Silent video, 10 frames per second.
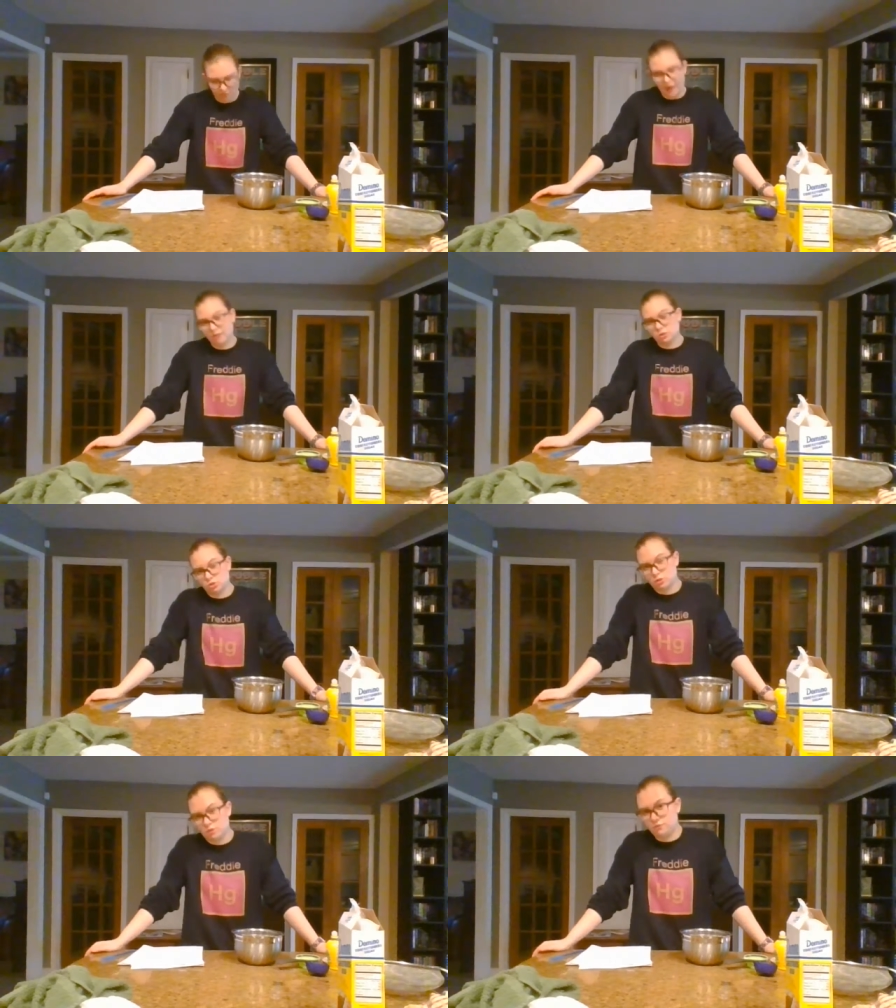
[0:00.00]

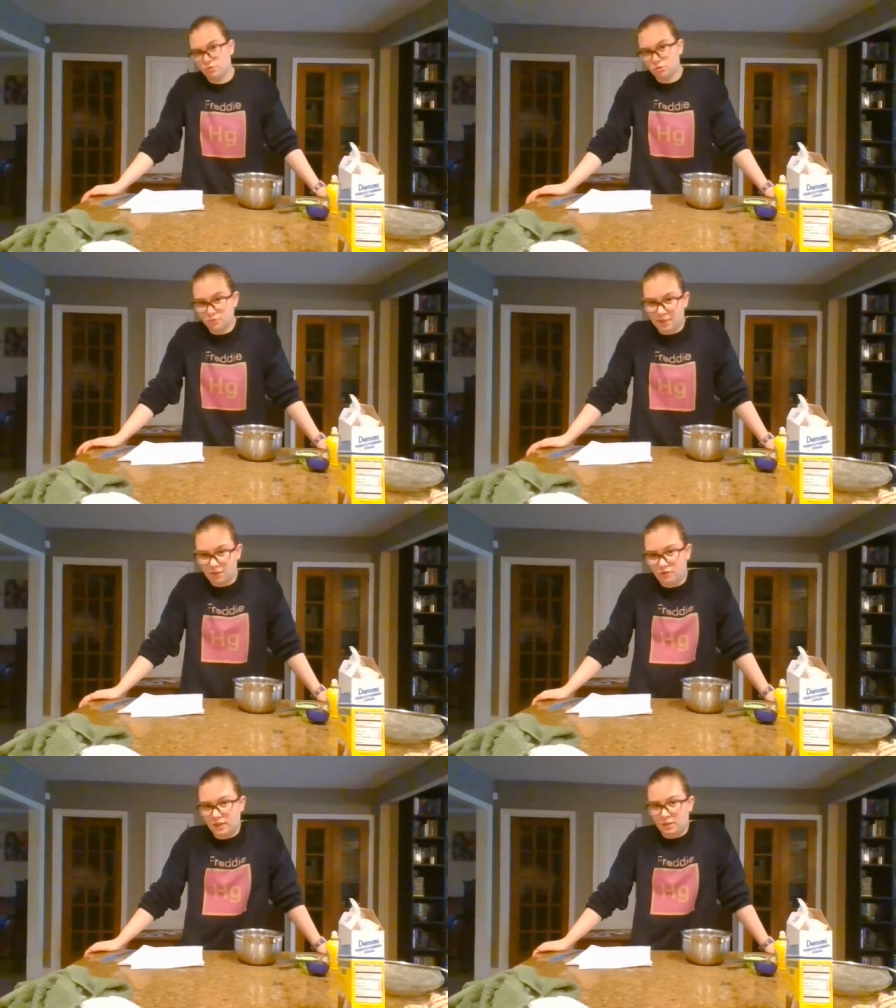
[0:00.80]
Actually, food
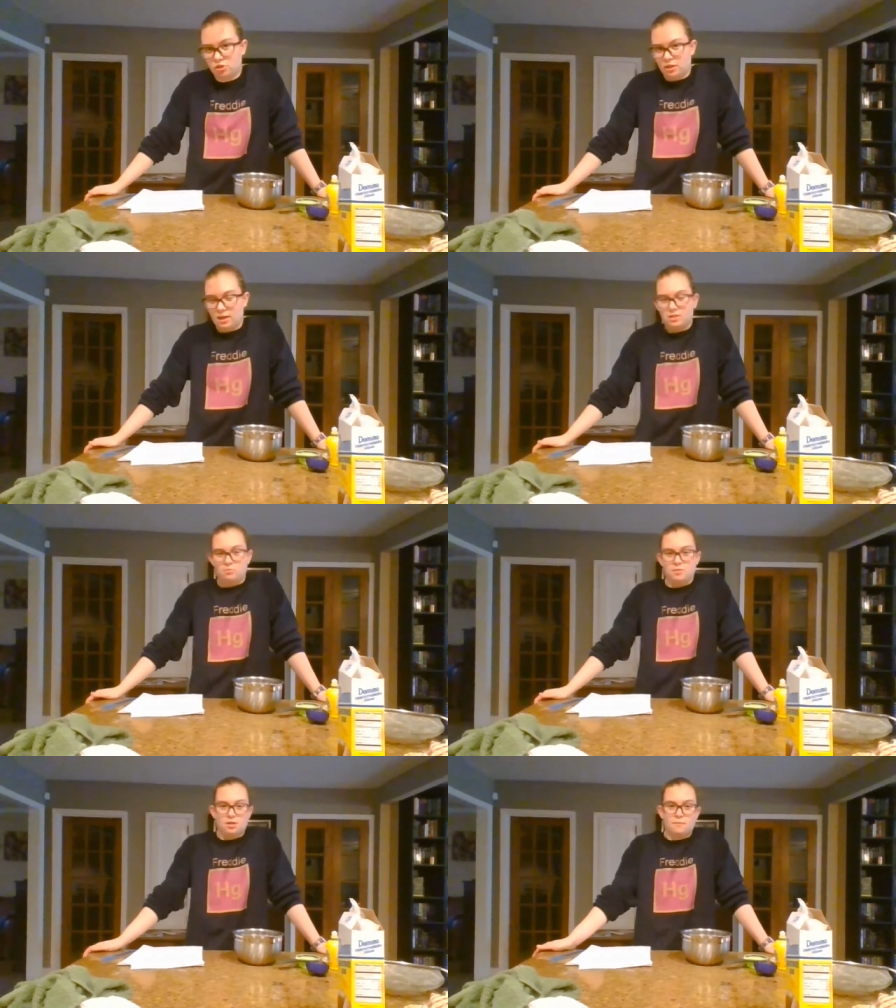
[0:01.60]
manufacturing has
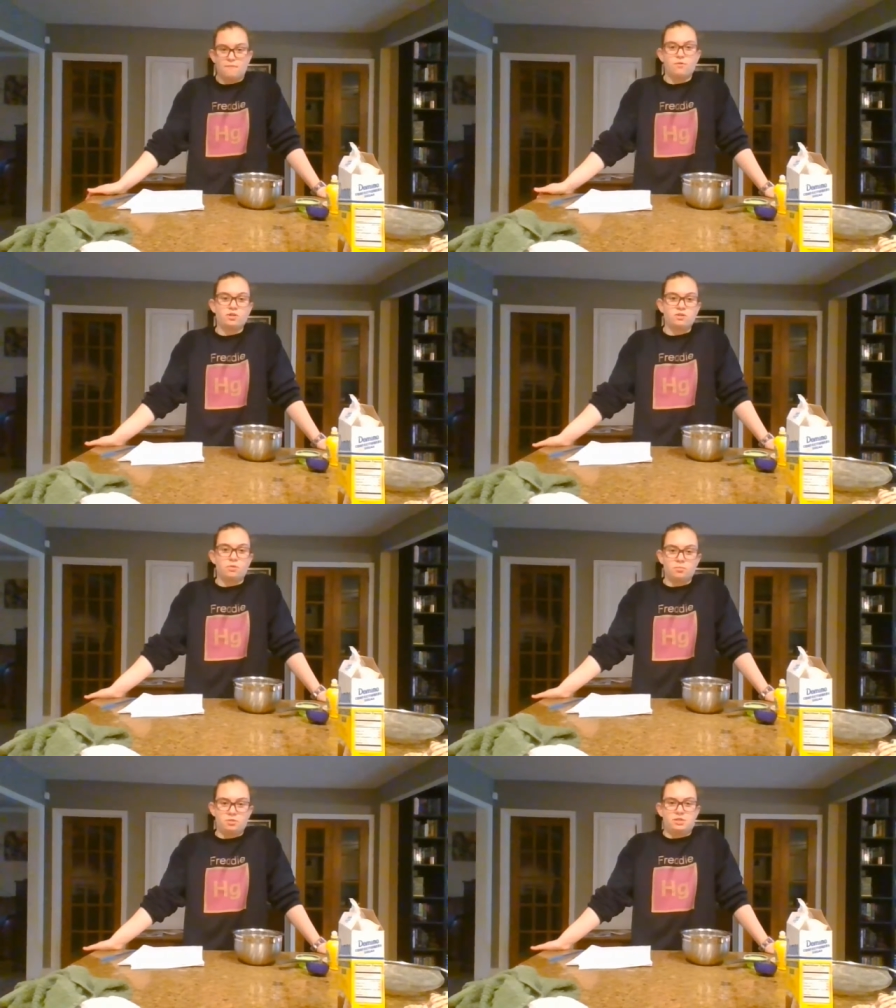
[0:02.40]
been up
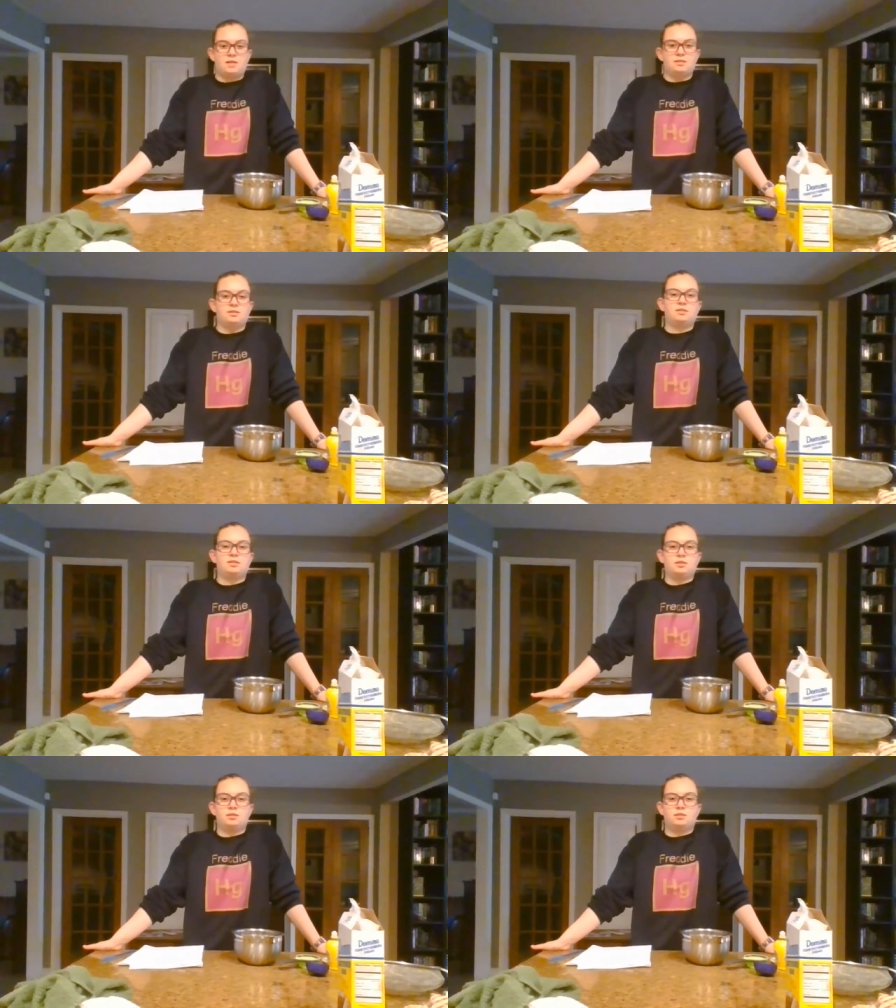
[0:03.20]
41%
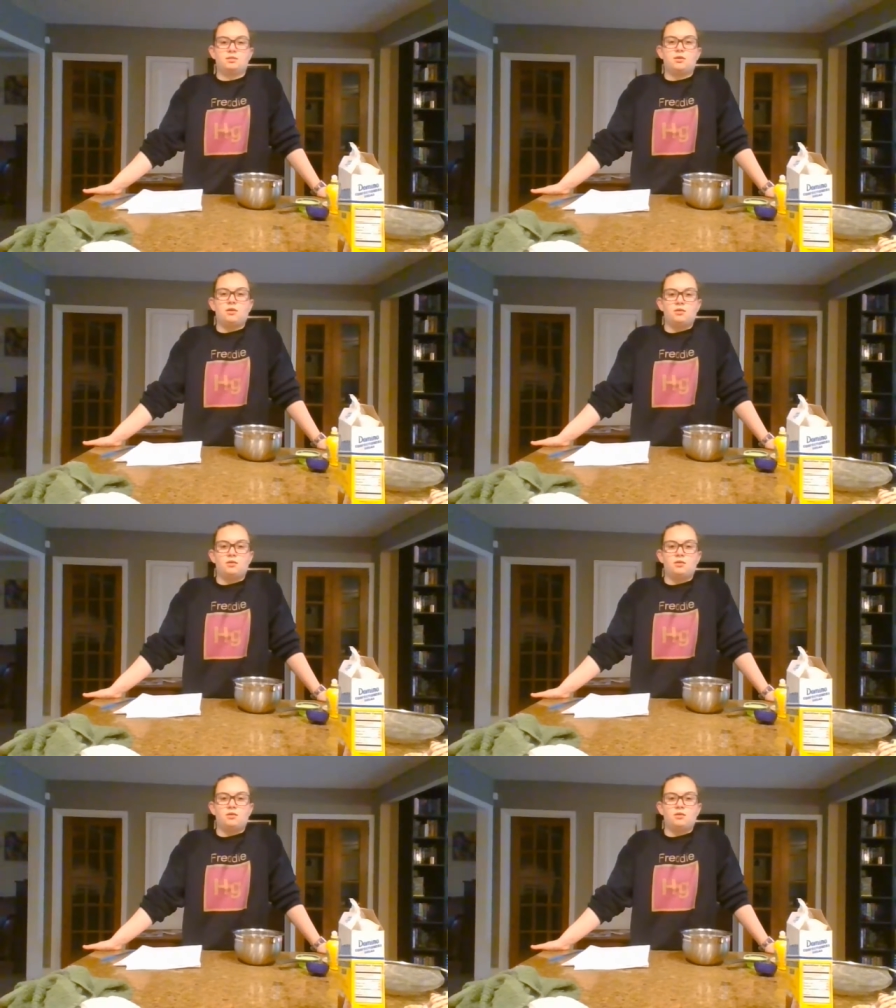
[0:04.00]
since